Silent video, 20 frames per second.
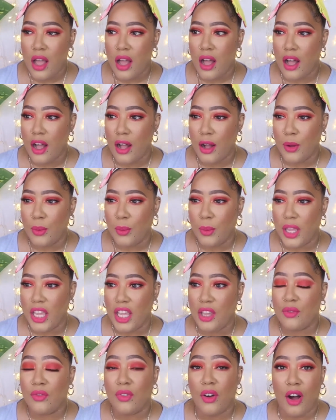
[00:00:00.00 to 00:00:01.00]
um,
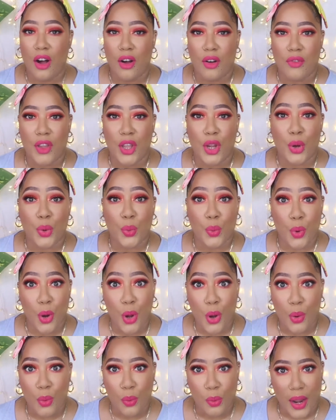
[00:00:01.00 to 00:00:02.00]
evolve and
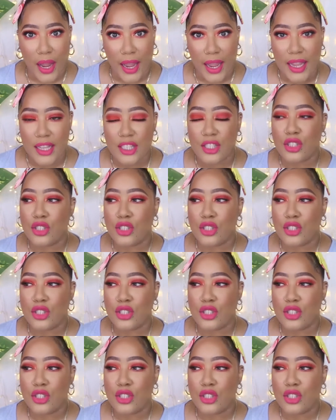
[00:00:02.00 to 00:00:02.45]
grow, right?